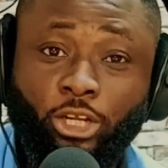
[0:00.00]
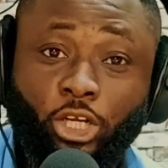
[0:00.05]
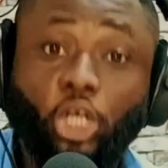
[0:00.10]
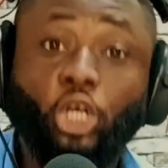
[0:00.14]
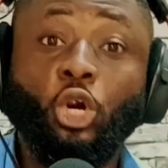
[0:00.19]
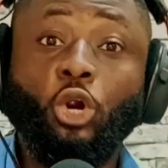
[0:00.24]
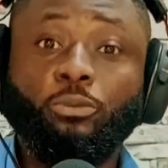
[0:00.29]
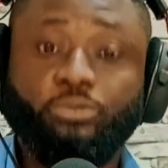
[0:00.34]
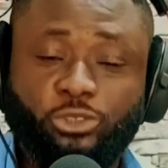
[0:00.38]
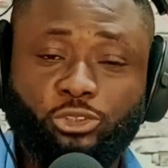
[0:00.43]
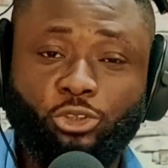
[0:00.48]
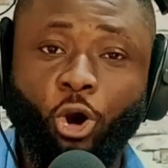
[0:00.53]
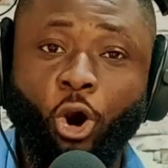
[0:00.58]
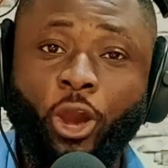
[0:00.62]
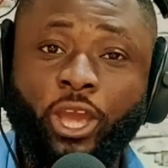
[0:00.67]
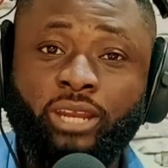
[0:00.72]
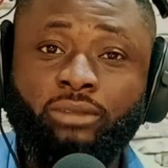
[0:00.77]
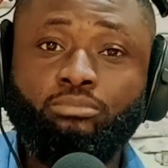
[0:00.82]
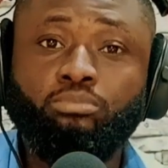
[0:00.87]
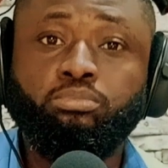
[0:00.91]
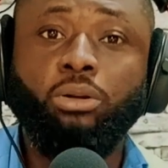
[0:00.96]
groups
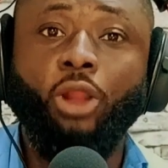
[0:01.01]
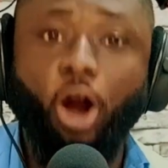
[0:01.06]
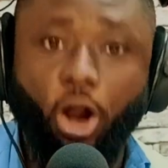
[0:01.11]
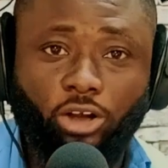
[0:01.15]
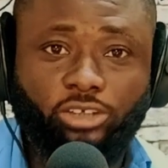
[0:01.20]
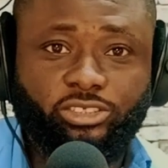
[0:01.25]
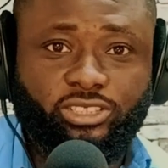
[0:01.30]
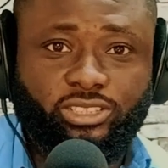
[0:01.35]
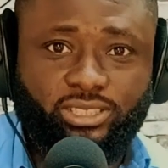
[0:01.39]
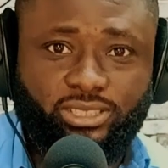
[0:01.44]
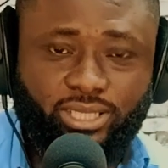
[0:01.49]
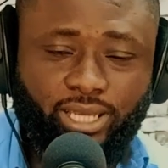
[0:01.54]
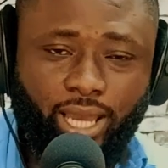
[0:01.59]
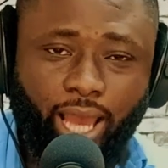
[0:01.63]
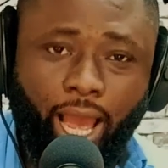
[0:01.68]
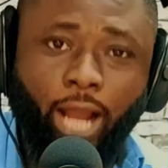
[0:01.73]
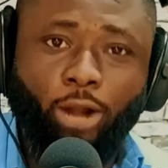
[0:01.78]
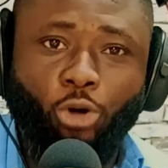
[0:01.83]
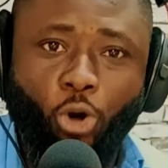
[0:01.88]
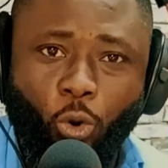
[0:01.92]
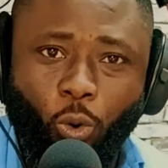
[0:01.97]
or in blocks.
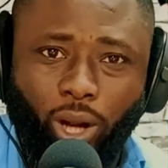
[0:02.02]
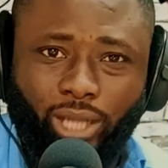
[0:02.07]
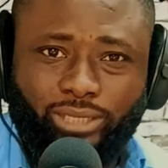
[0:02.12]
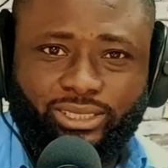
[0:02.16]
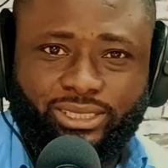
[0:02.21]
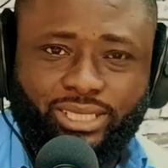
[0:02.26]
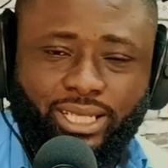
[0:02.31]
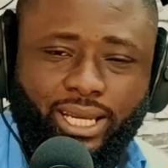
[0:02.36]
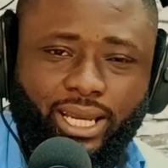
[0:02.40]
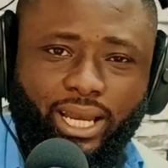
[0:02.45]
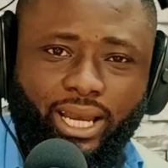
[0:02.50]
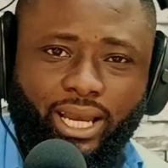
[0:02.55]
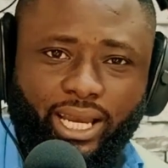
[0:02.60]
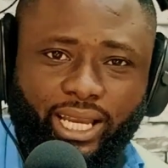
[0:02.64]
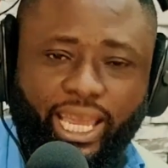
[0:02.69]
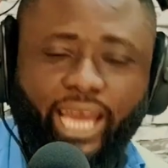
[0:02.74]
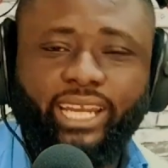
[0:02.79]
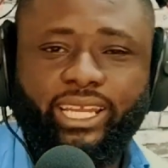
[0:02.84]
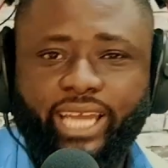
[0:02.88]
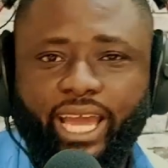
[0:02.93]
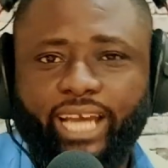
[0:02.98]
ECOWAS
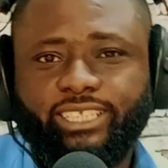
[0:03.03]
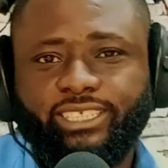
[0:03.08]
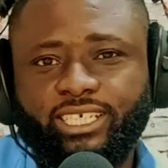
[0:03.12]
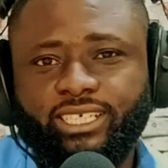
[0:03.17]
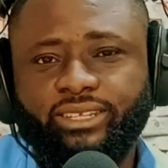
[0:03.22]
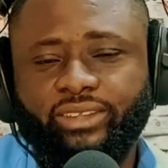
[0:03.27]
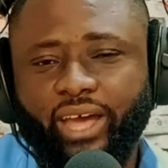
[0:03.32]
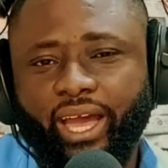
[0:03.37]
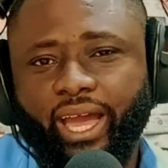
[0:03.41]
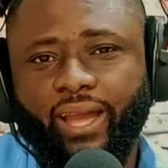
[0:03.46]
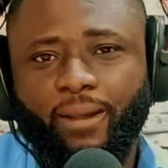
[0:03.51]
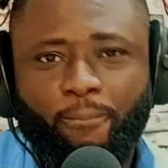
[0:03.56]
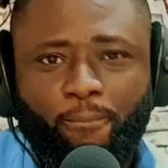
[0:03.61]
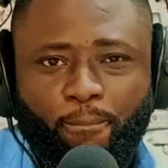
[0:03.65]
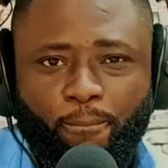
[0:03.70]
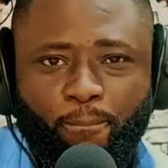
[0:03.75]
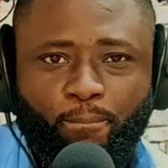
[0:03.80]
can get in there.